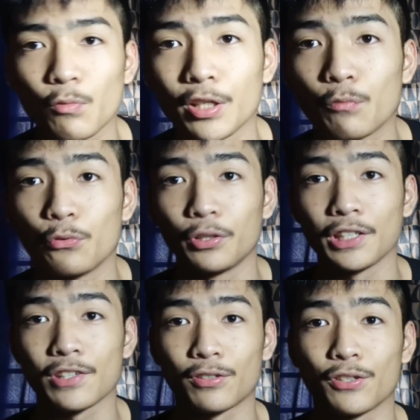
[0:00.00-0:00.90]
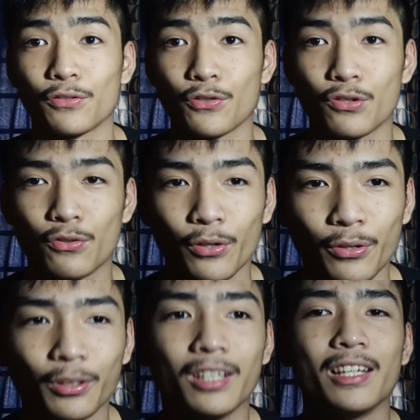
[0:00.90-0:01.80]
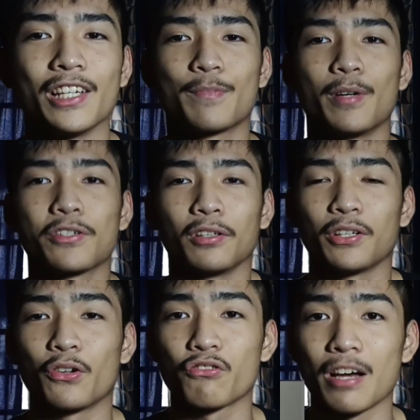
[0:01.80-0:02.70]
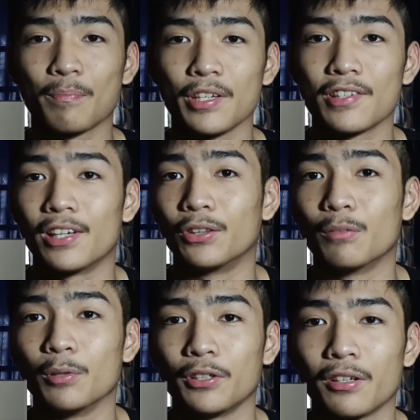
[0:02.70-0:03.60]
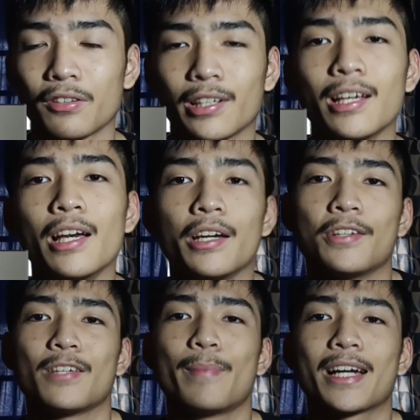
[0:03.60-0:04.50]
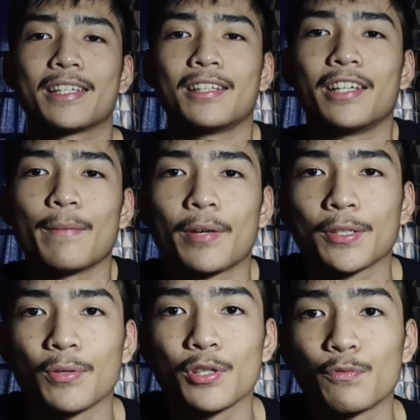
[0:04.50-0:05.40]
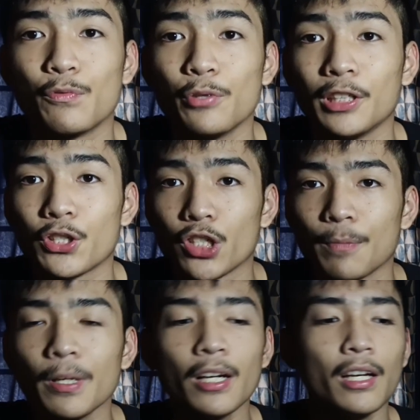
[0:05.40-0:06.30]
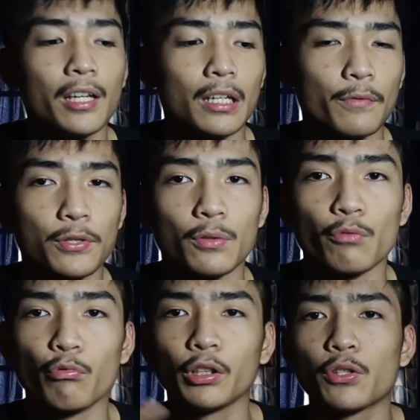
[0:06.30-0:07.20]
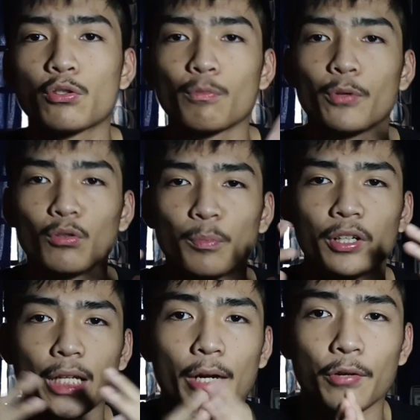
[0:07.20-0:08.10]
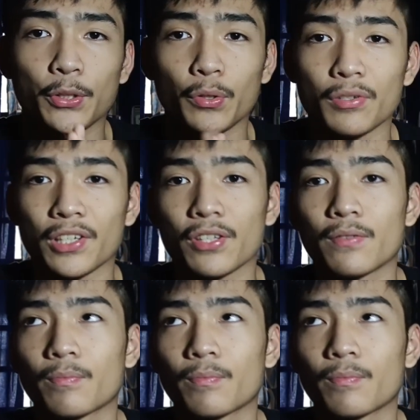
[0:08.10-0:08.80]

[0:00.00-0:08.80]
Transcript: when I really started to struggle, especially on trapeze and double or nothing. You see, back in the day, my yo-yos were really cheap. It was your really super duper narrow yo-yos, like,